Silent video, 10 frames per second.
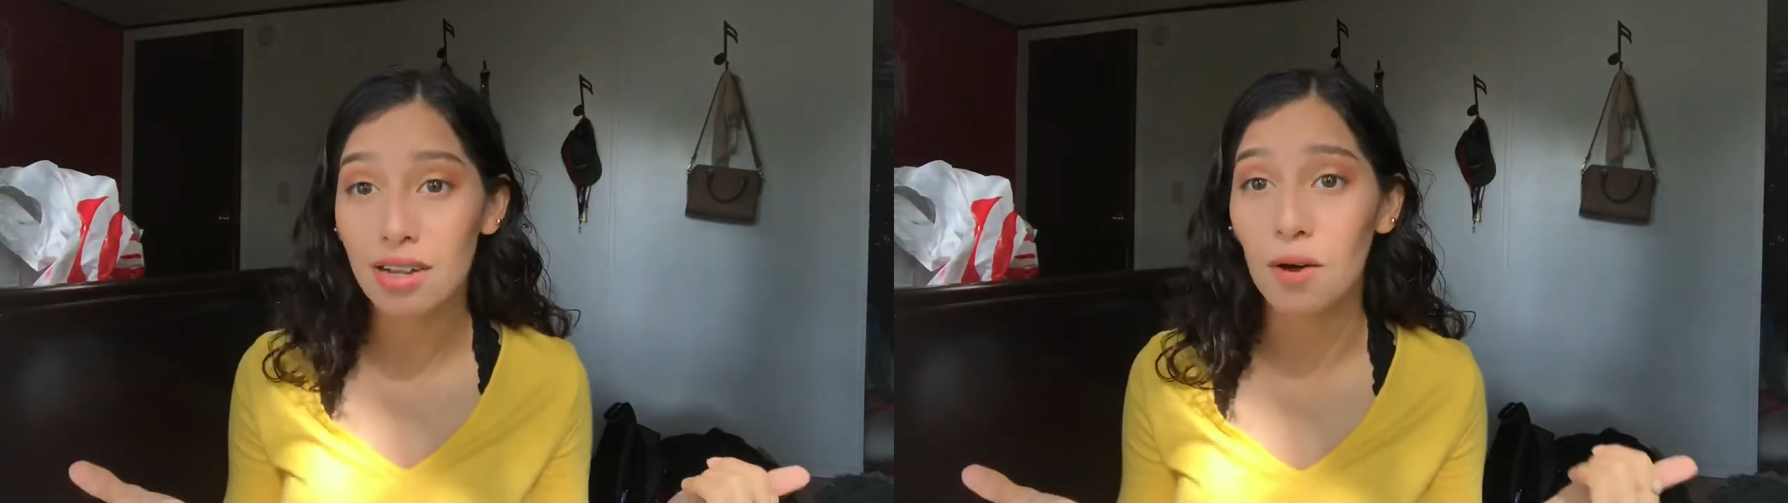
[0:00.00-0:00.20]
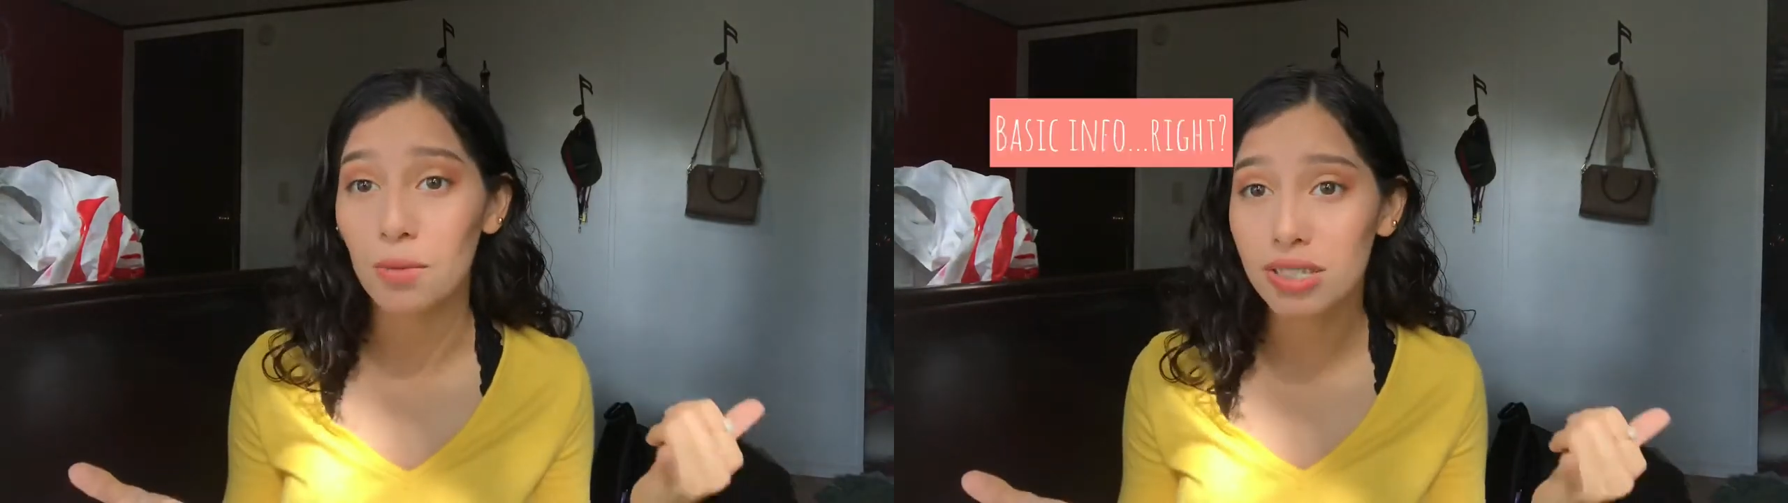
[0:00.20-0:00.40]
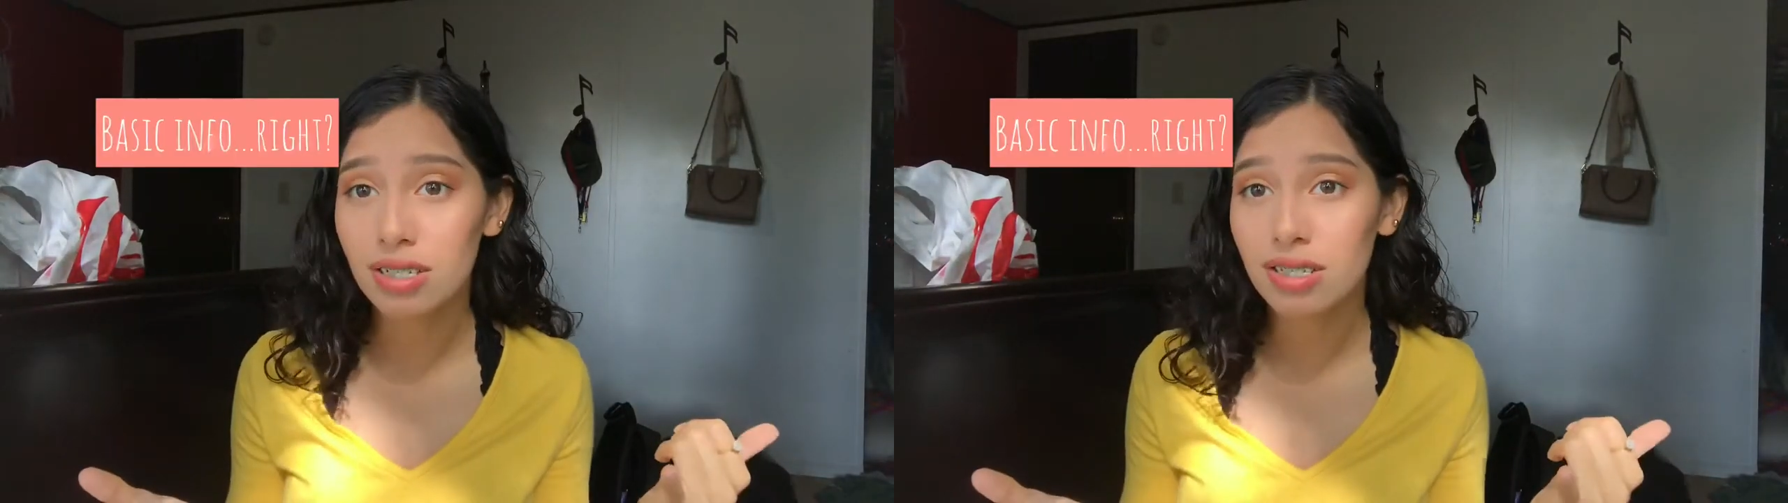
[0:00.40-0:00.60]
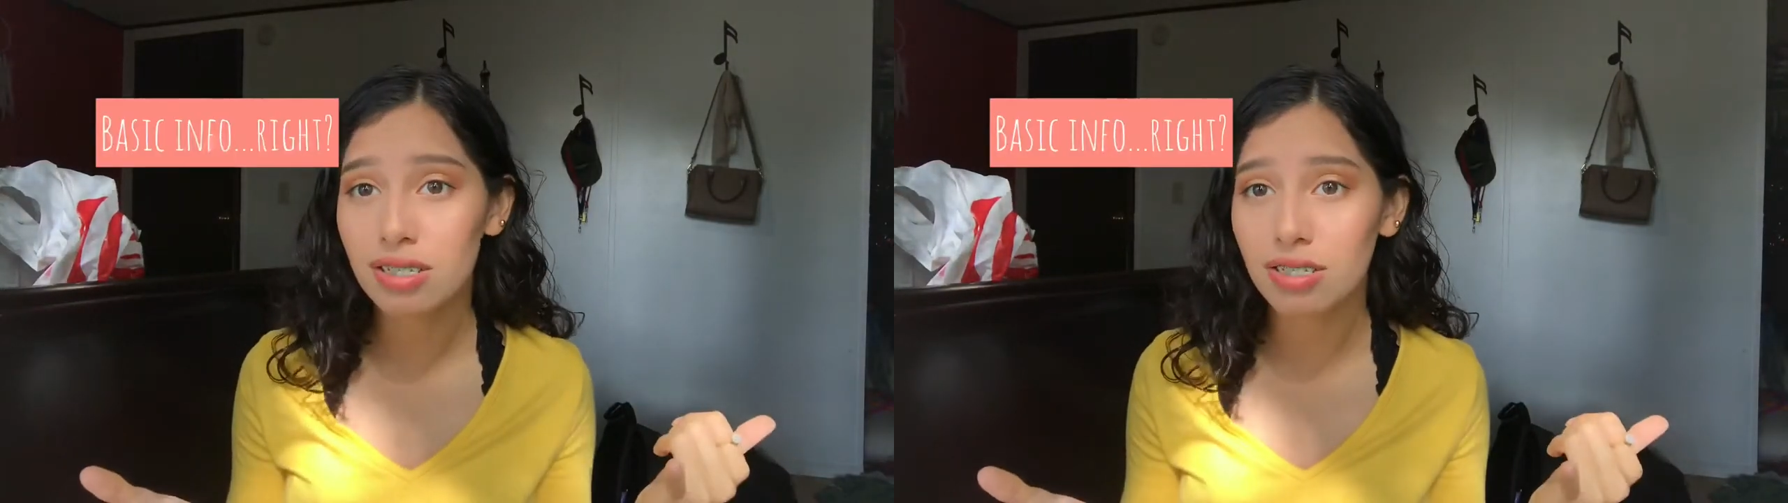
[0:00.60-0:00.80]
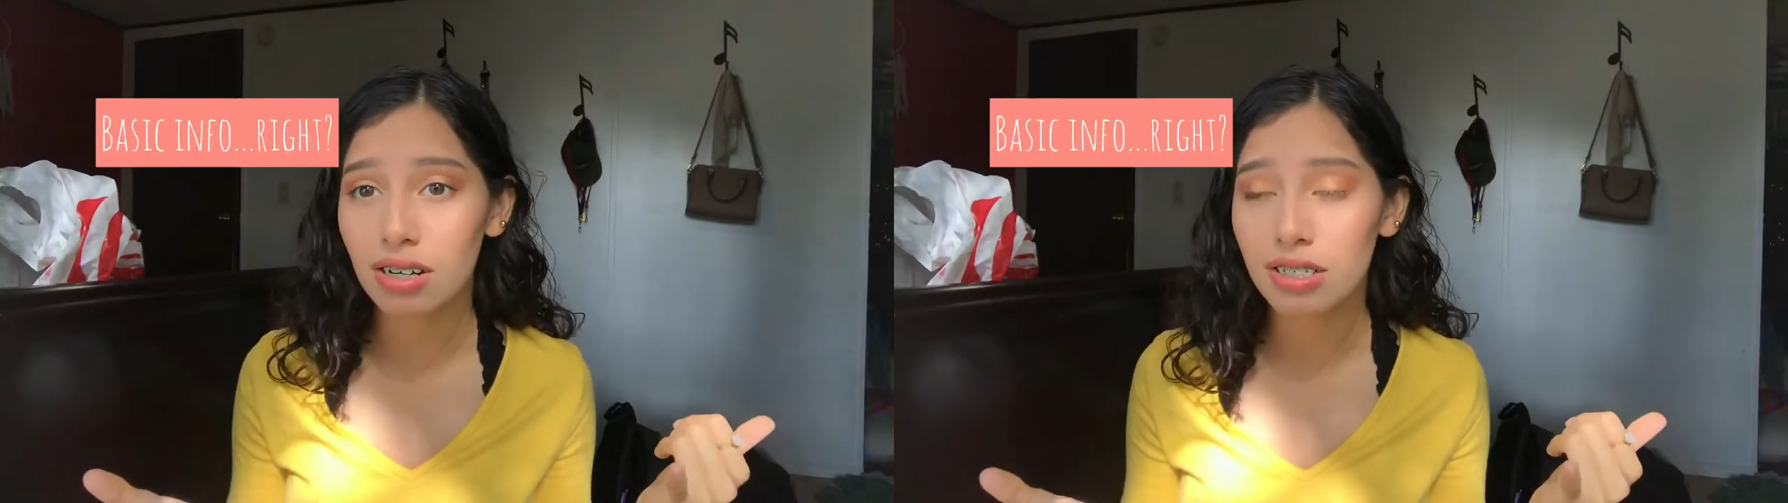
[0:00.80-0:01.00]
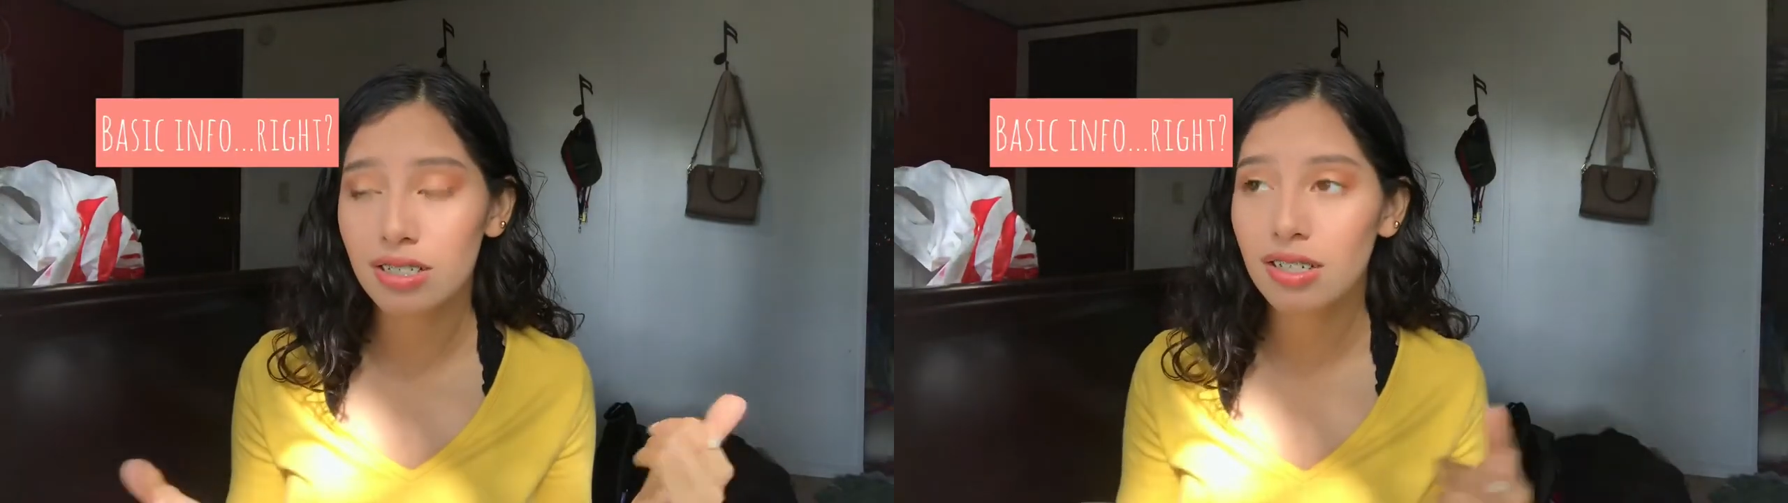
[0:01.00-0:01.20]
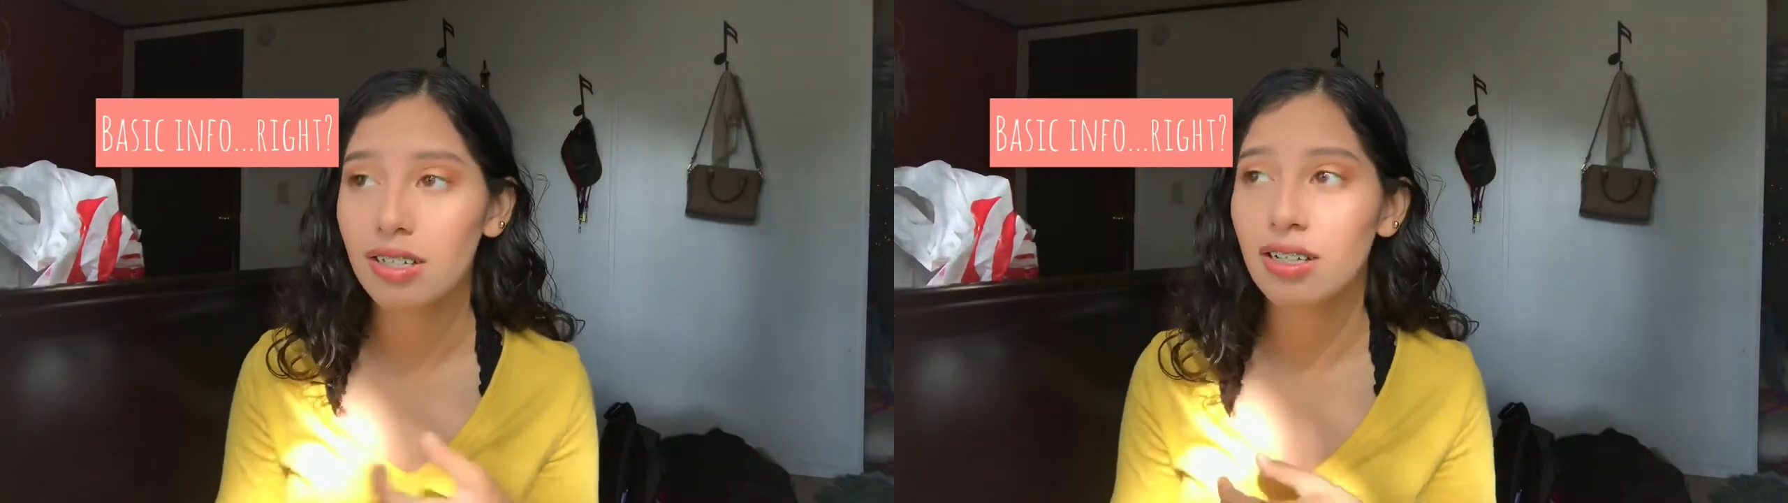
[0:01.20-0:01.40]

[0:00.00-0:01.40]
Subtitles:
always a good start.